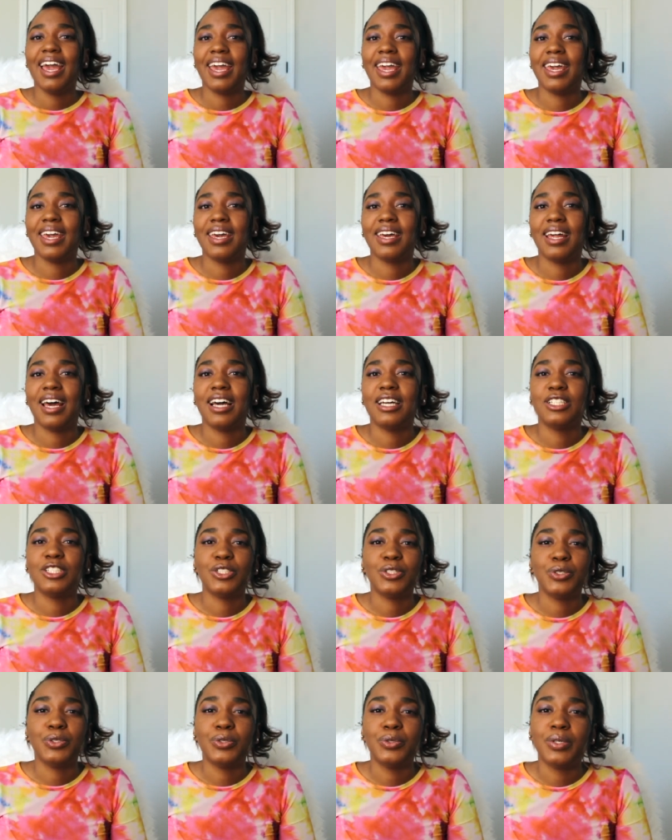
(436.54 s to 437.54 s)
and I
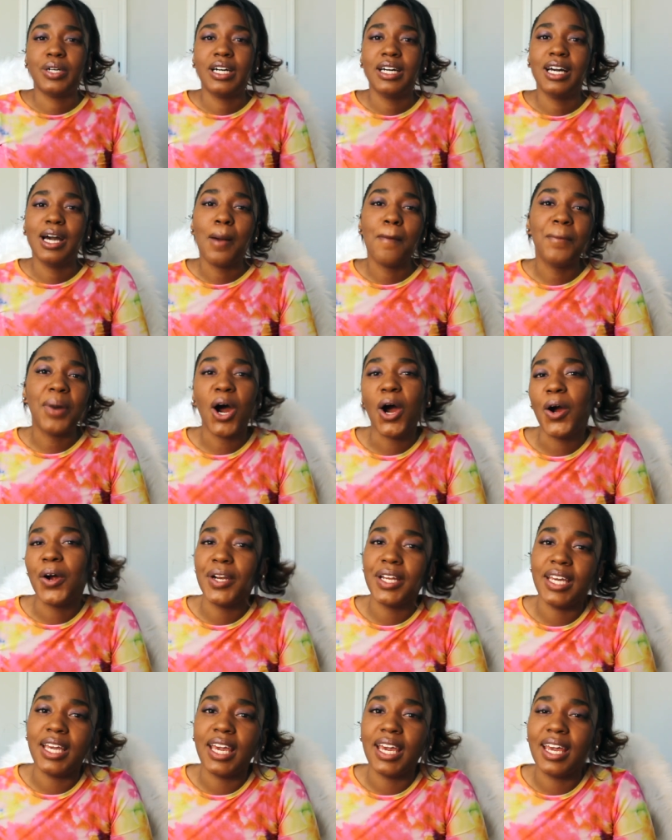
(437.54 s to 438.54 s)
do
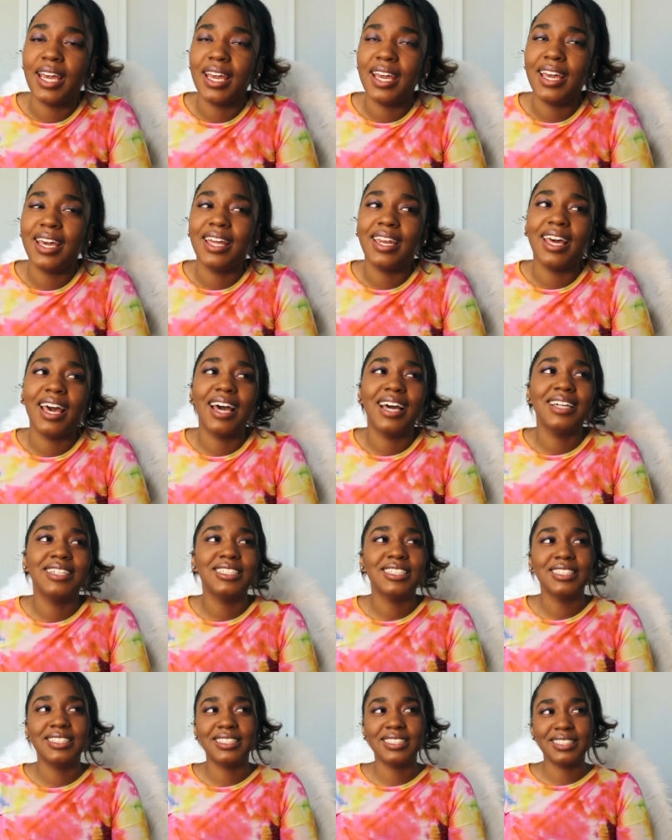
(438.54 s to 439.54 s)
partying. I
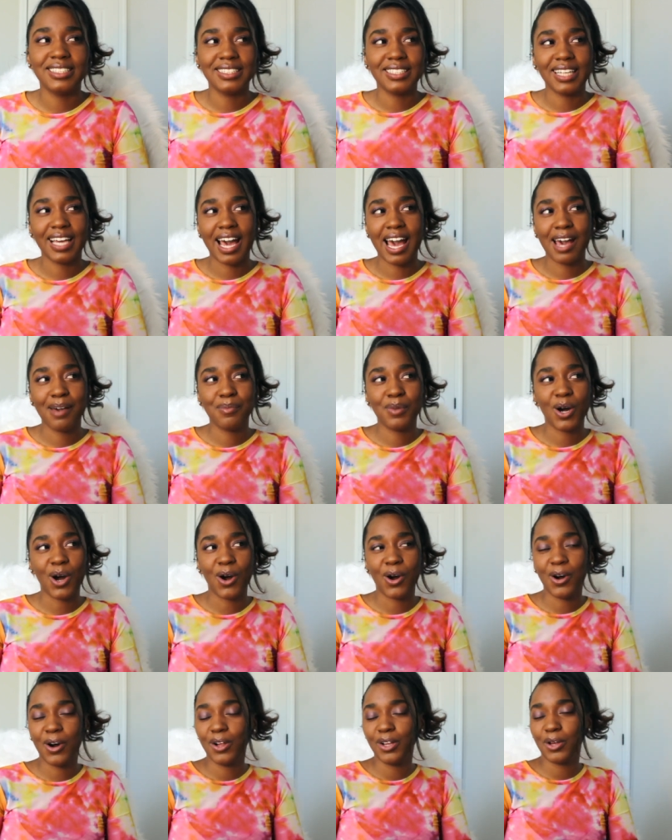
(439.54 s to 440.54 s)
just I'm an
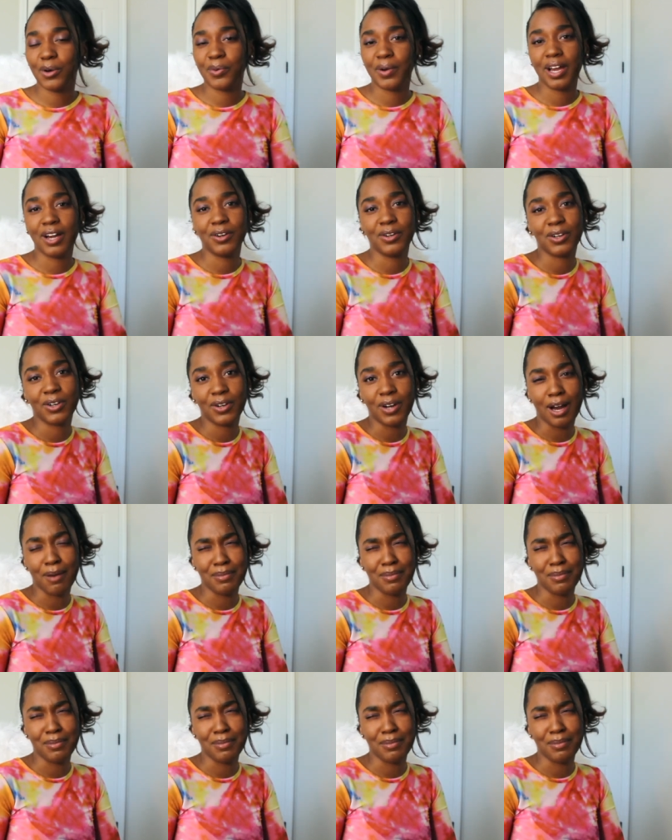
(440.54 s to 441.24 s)
all around girl.